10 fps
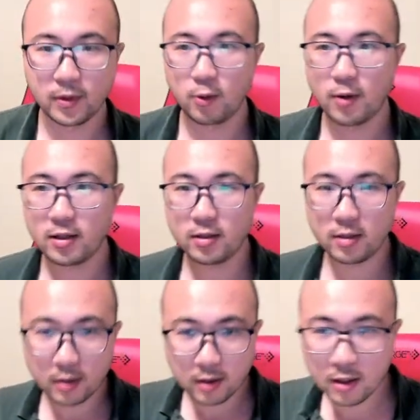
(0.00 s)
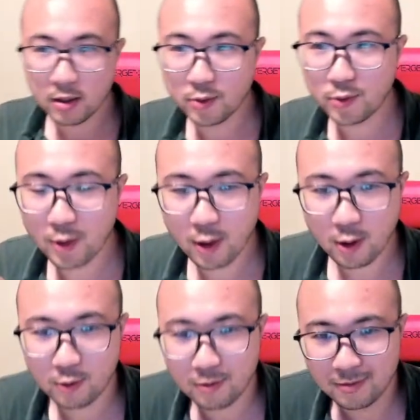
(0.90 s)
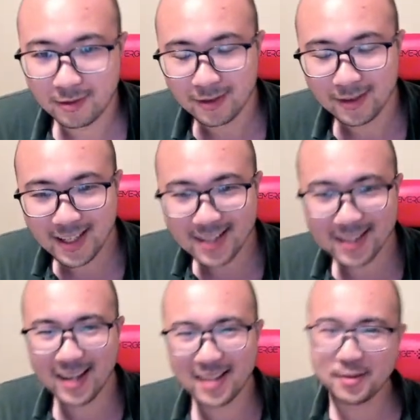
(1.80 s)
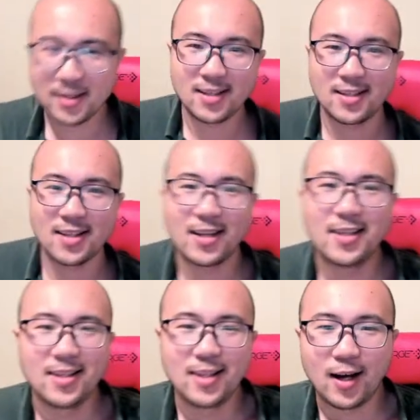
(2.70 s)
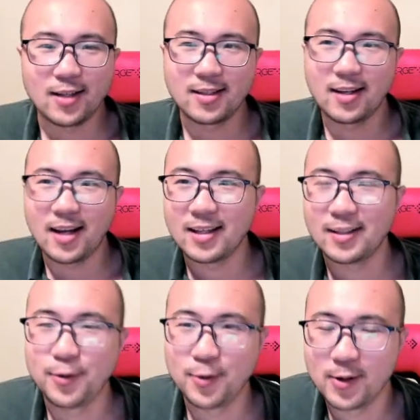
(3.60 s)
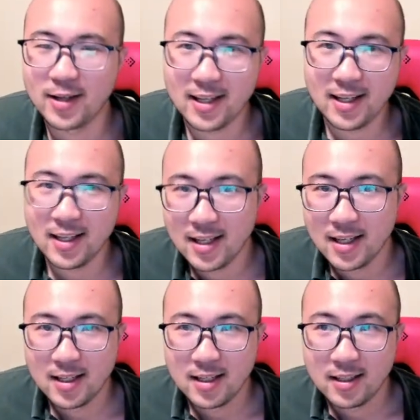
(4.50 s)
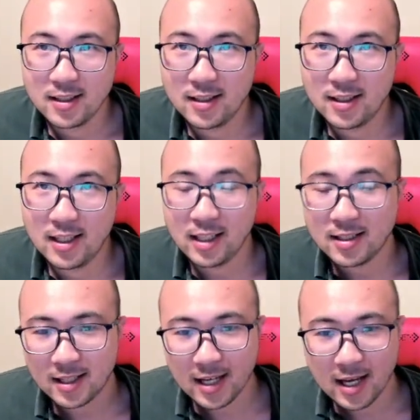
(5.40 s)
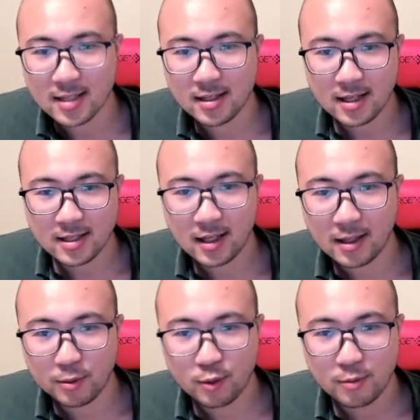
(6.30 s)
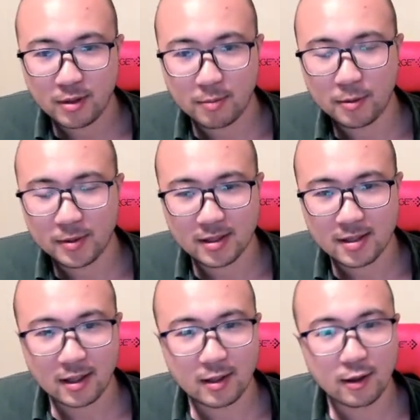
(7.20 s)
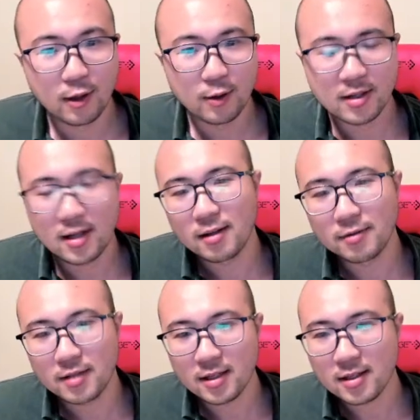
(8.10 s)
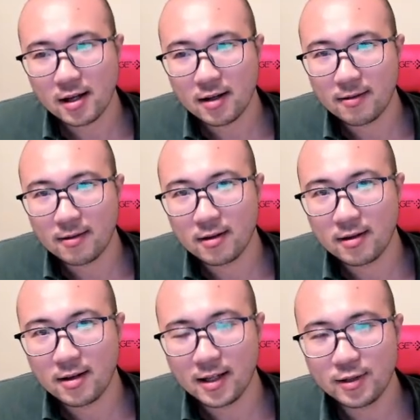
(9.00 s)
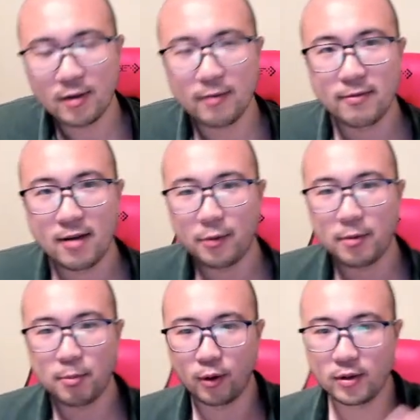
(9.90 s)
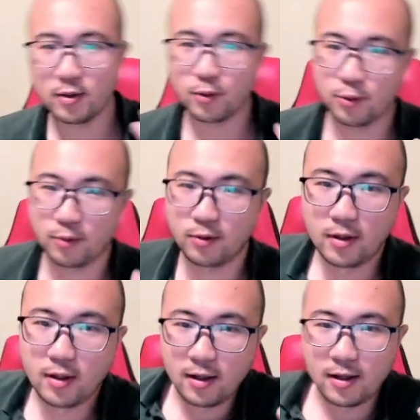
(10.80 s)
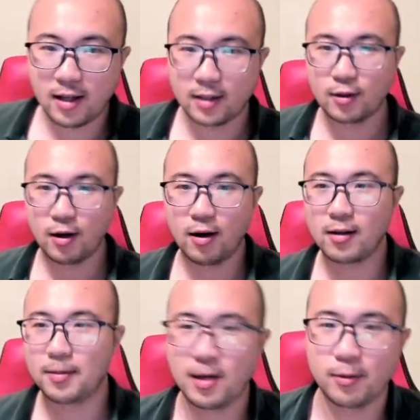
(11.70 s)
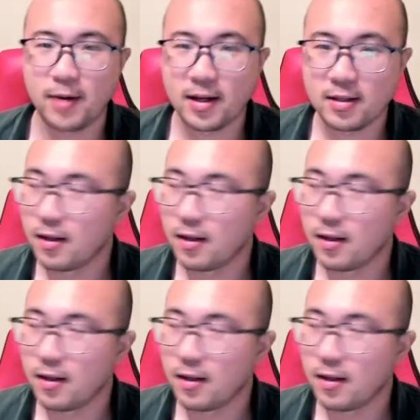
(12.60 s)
Right? So these kind of things are not usually discussed, I think, between people, but I think those kind of things are actually very important to talk about, right?